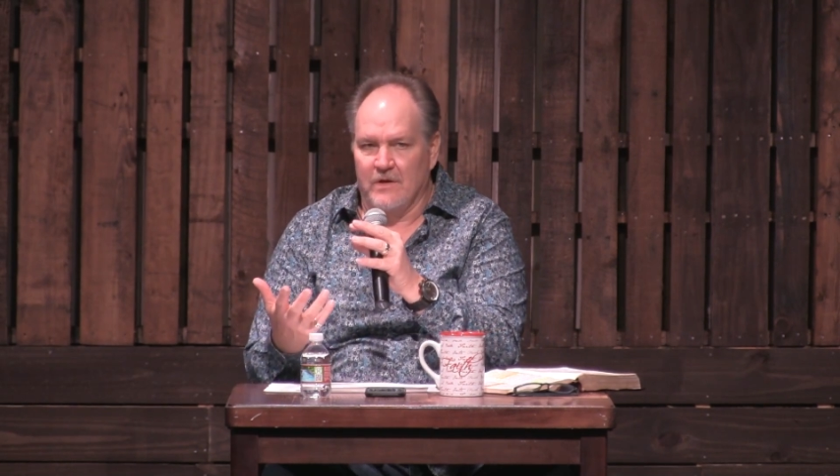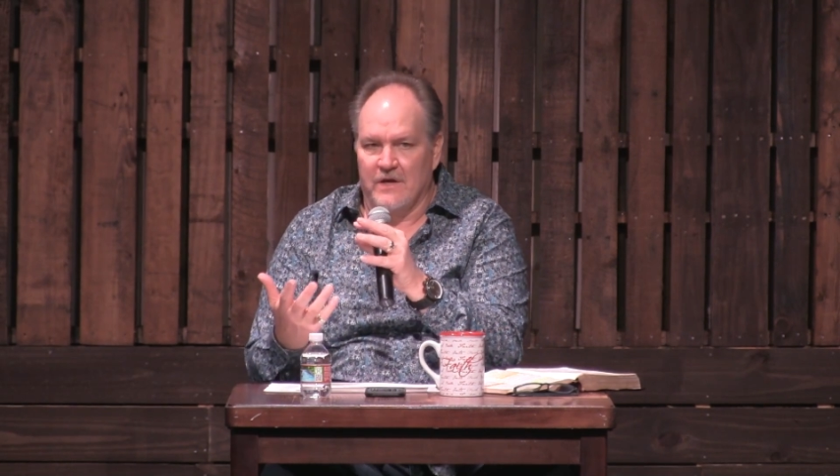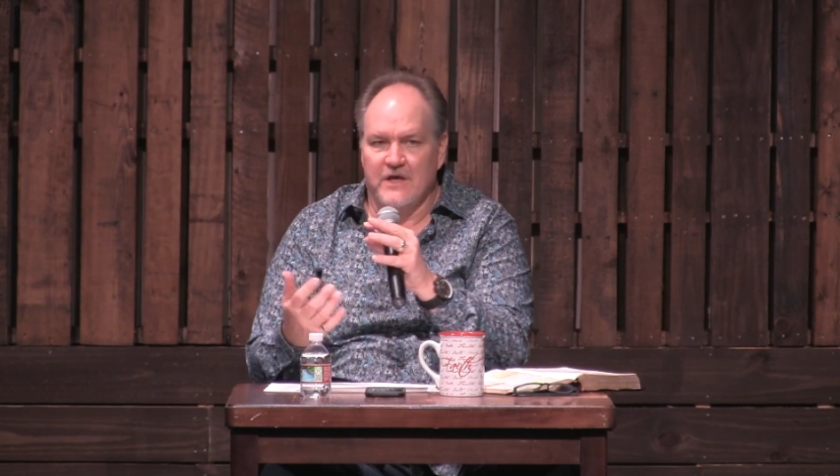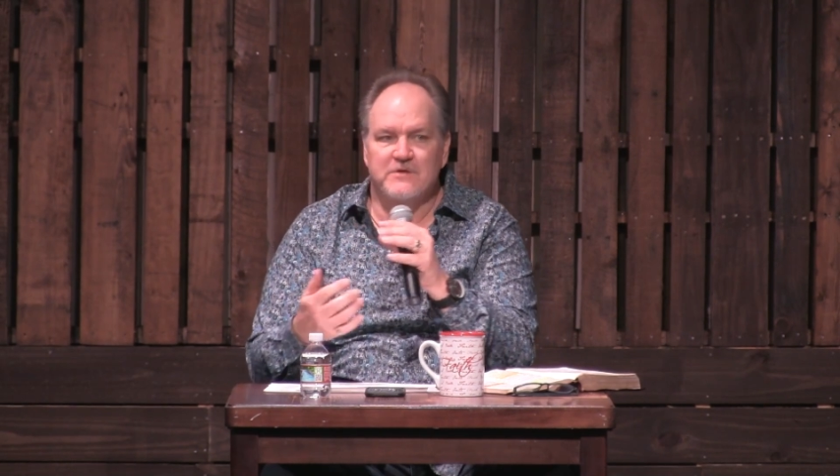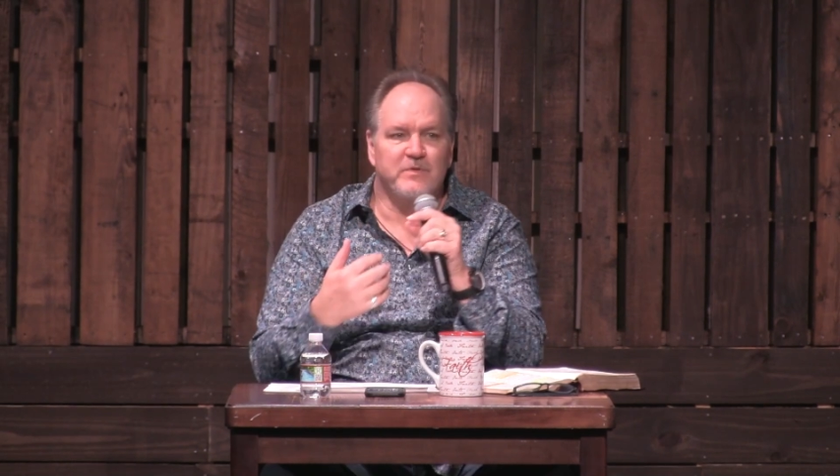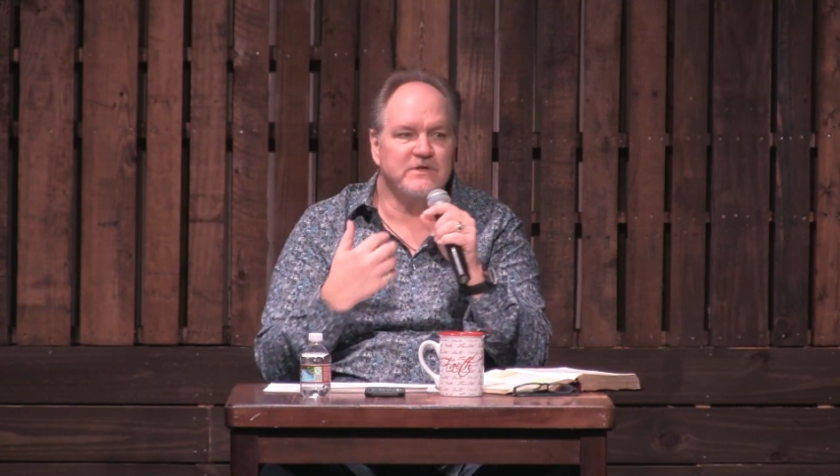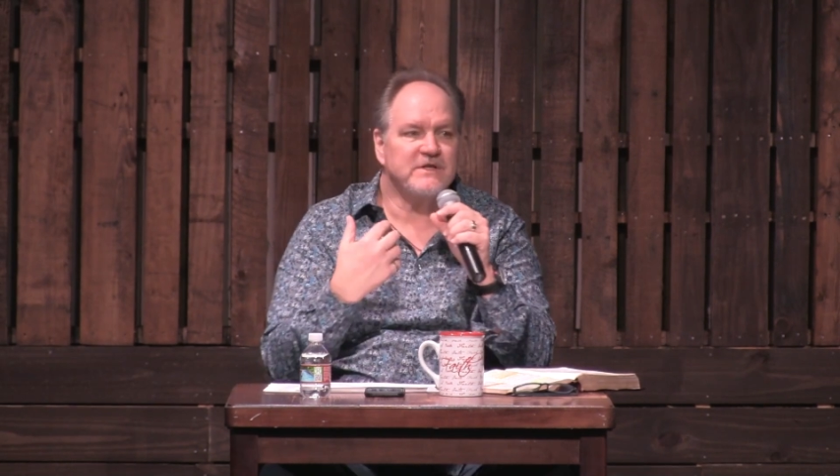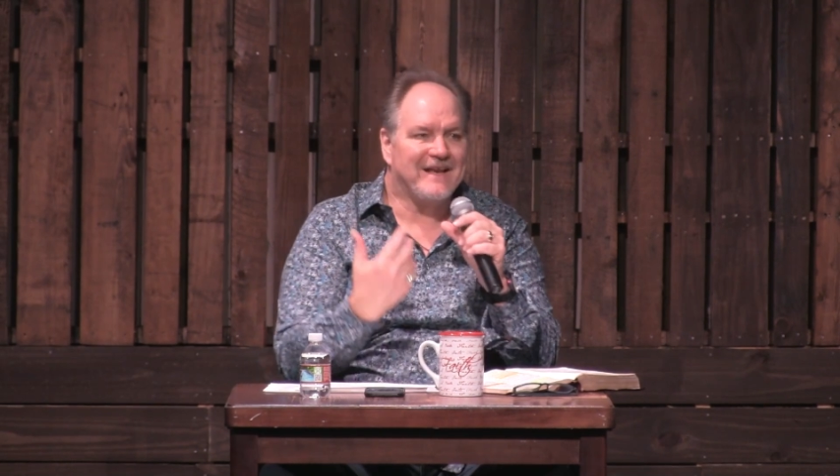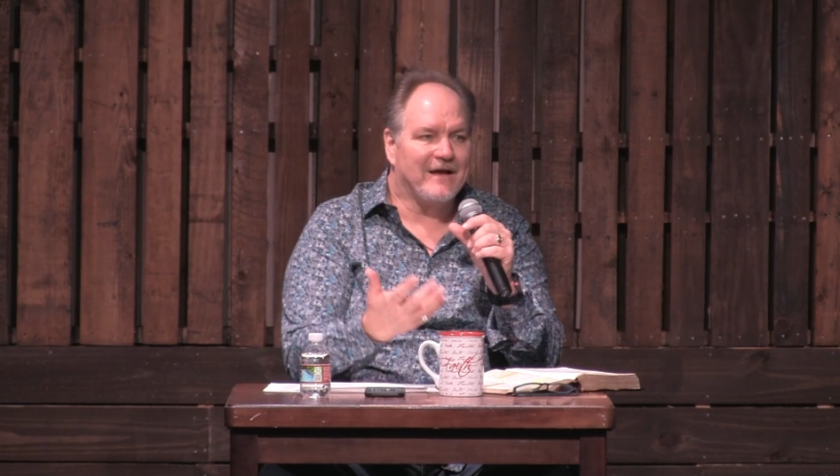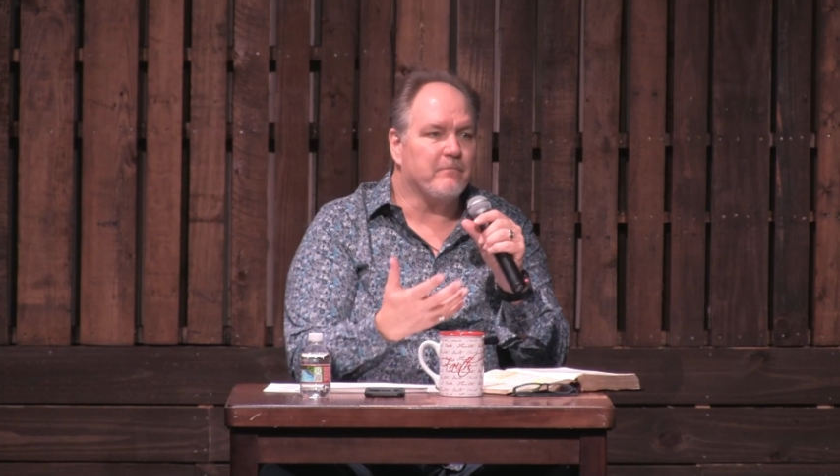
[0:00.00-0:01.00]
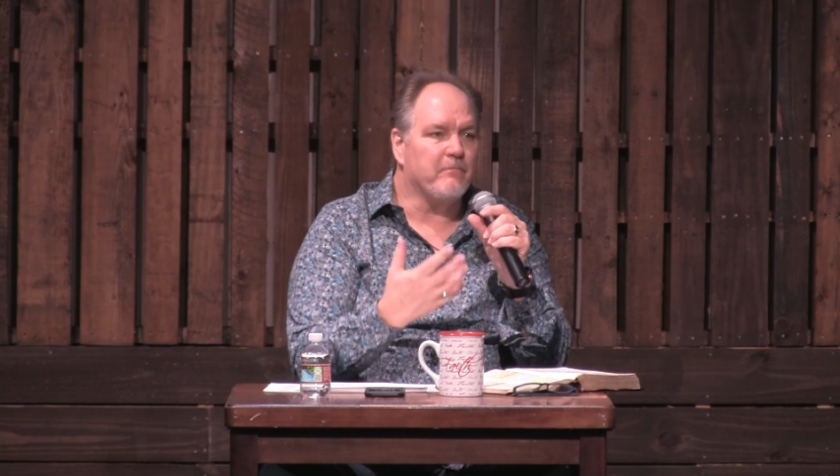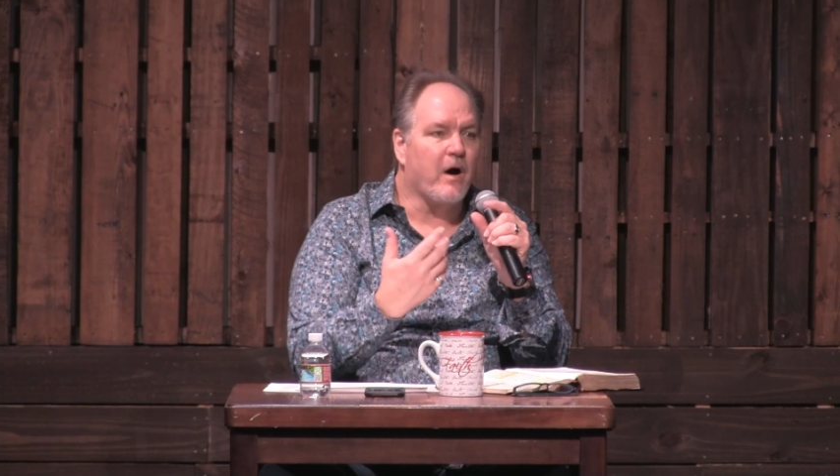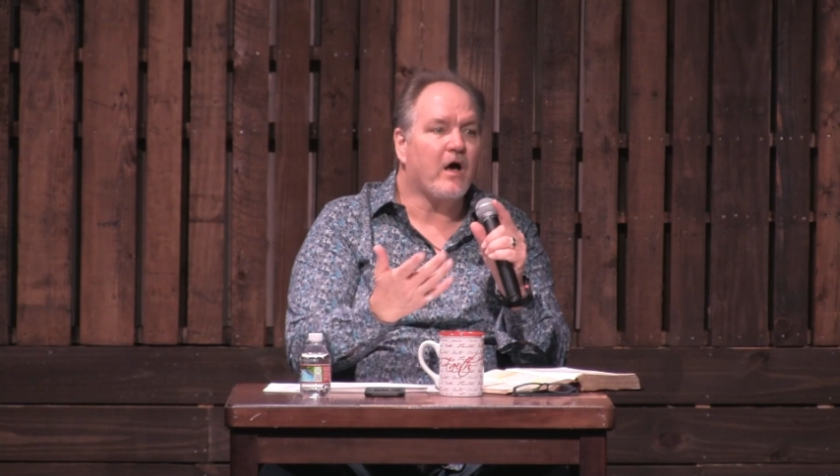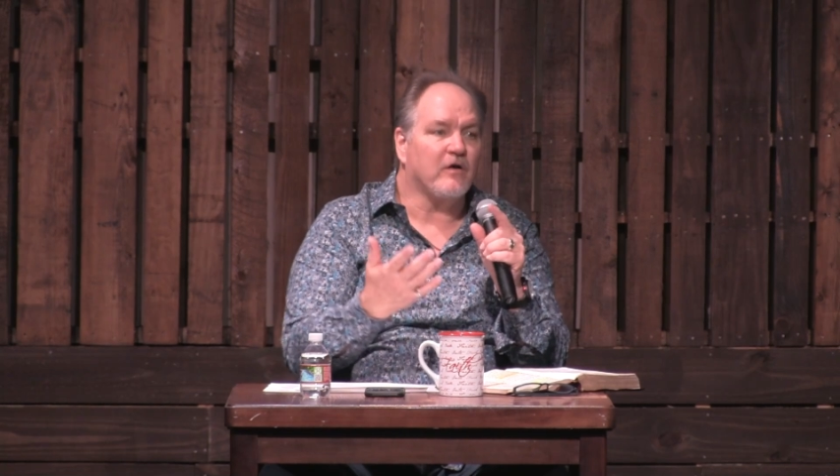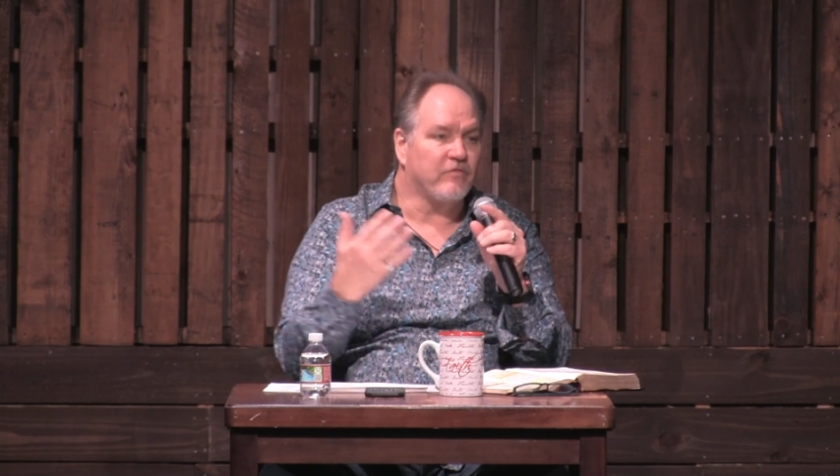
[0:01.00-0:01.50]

He's presenting a model